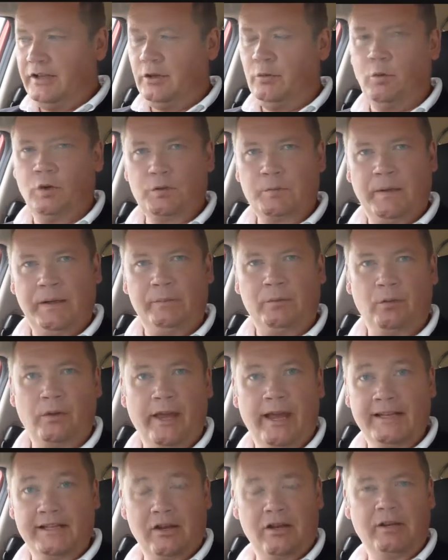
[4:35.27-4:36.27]
You watch
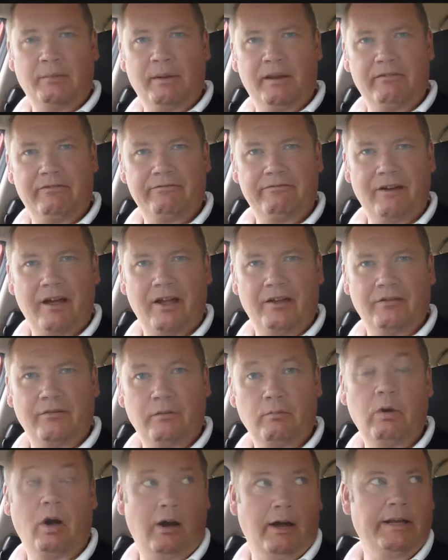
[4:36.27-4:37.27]
people there, it's only a bit of
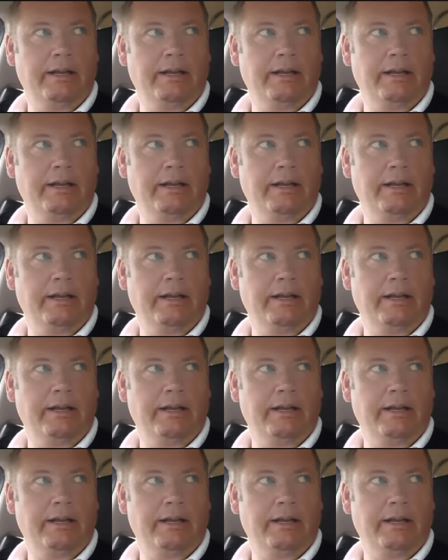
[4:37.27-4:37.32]
fun. Well,